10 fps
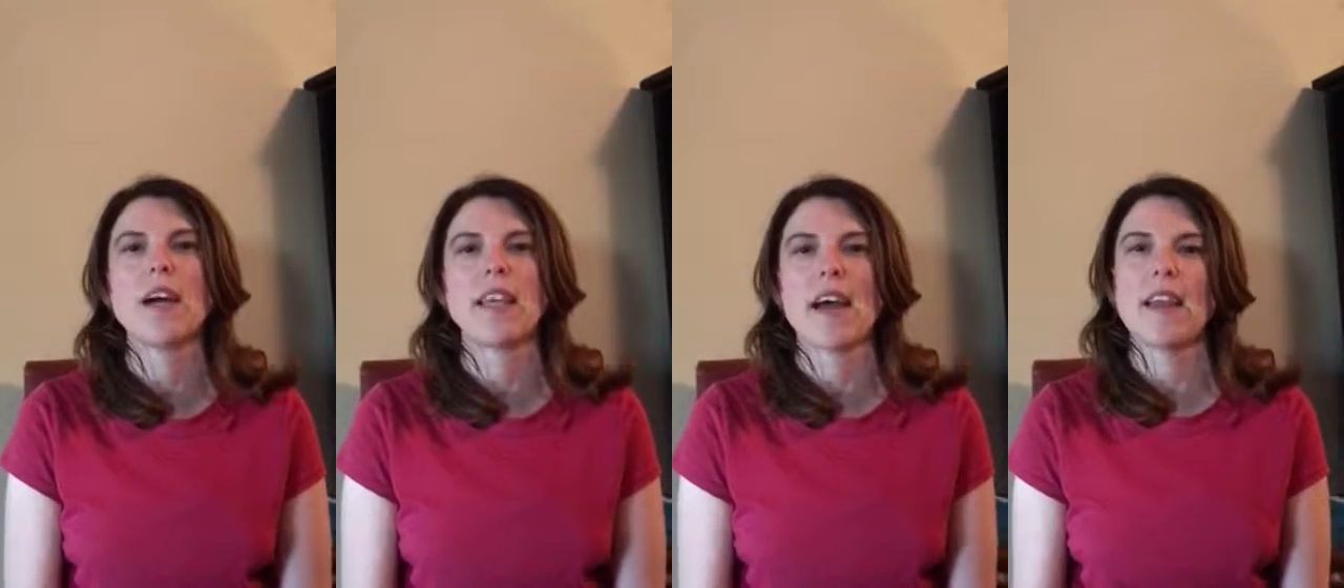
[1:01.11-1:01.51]

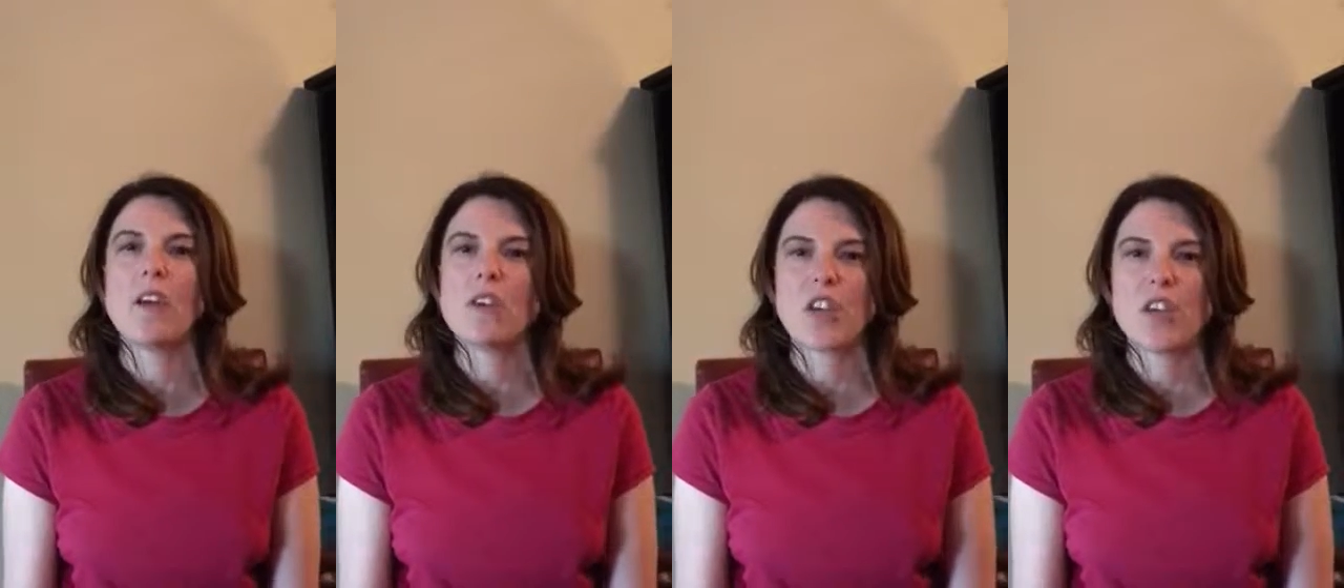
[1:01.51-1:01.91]
again,
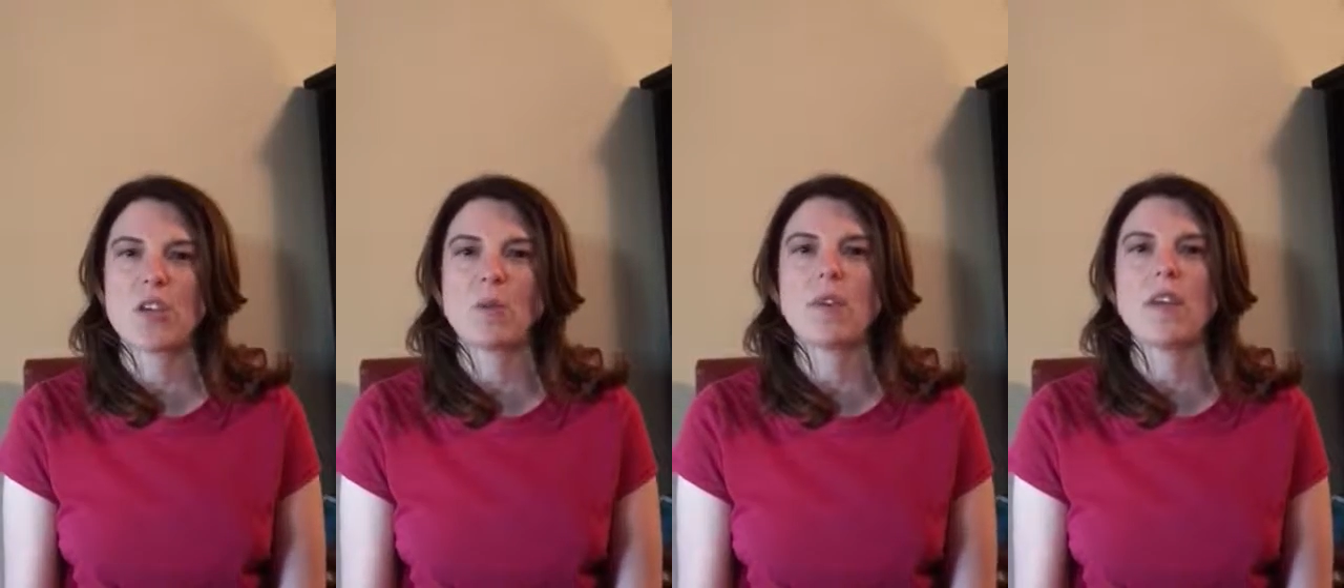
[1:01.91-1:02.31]

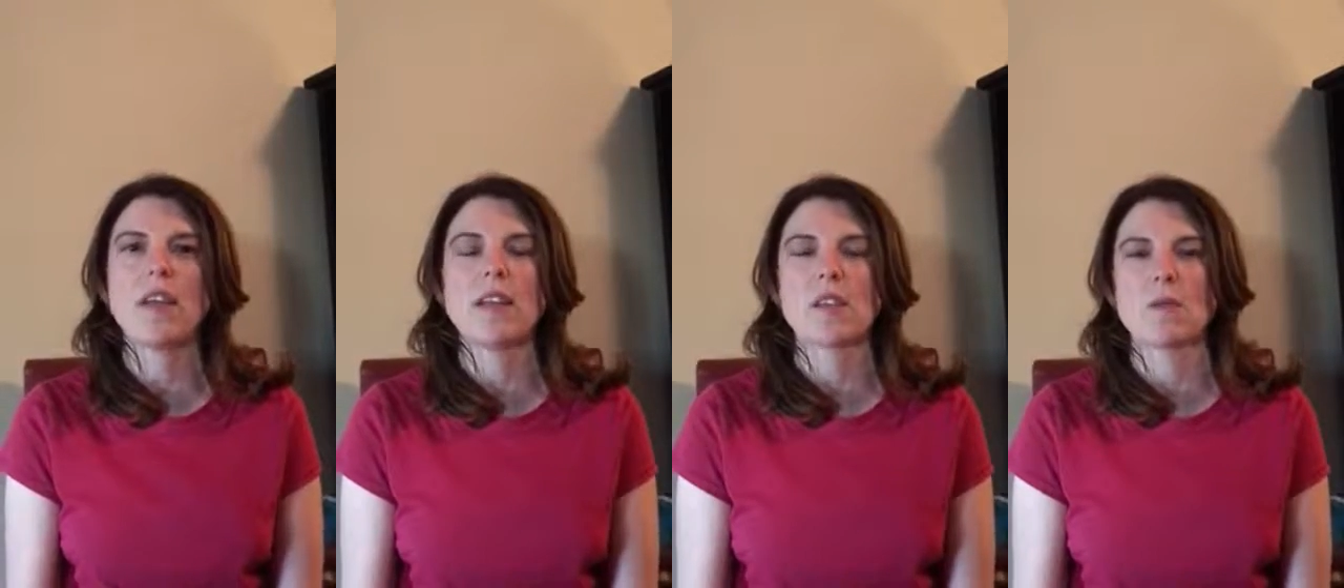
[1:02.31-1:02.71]

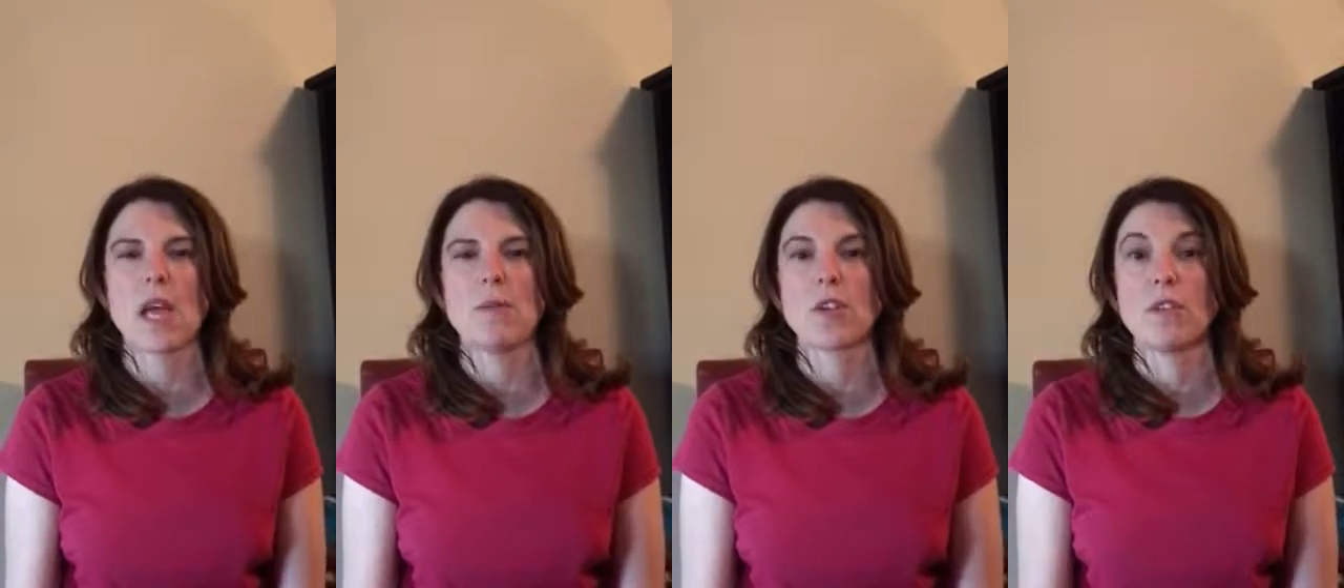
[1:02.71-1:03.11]
interchangeably and
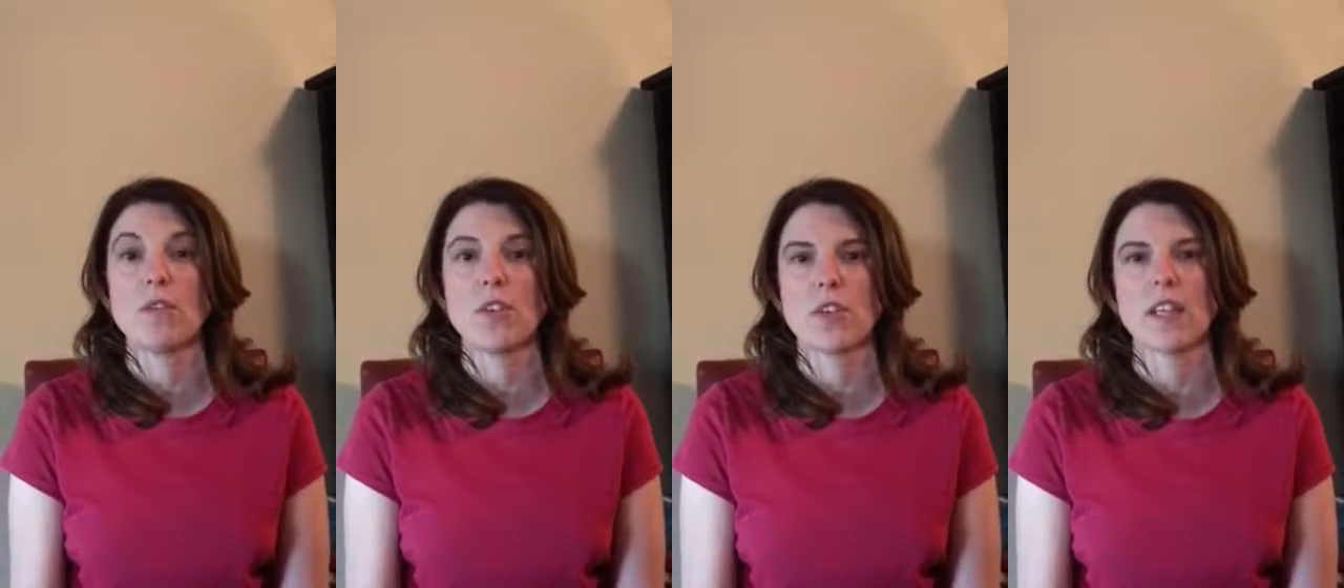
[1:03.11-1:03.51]
sometimes
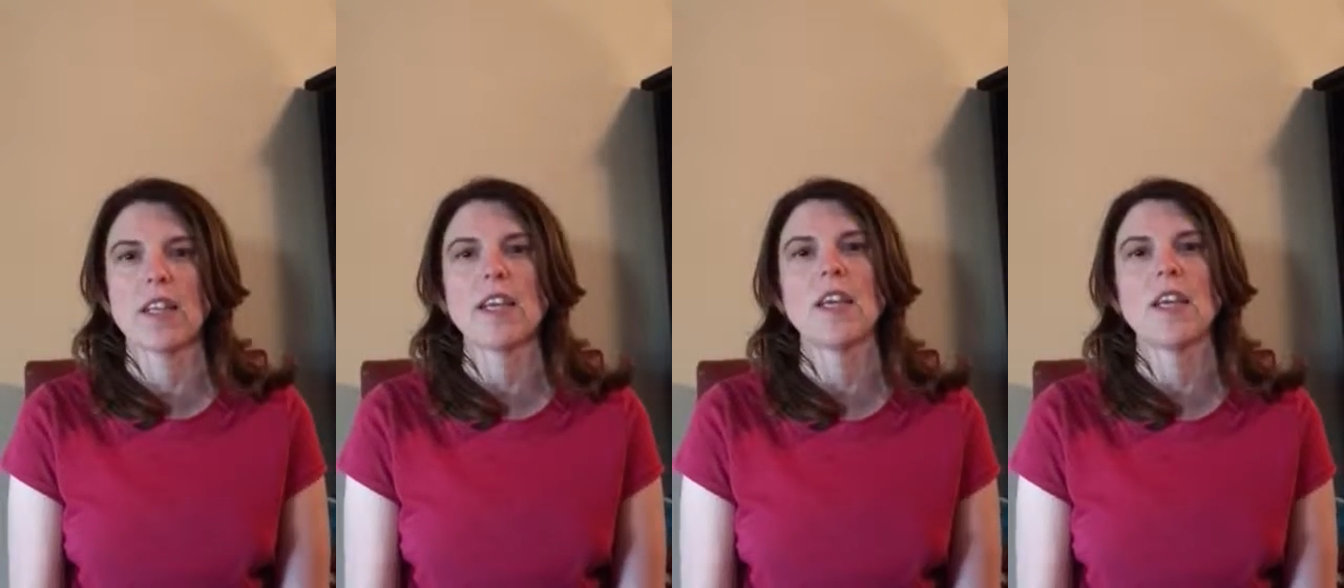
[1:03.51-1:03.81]
confusingly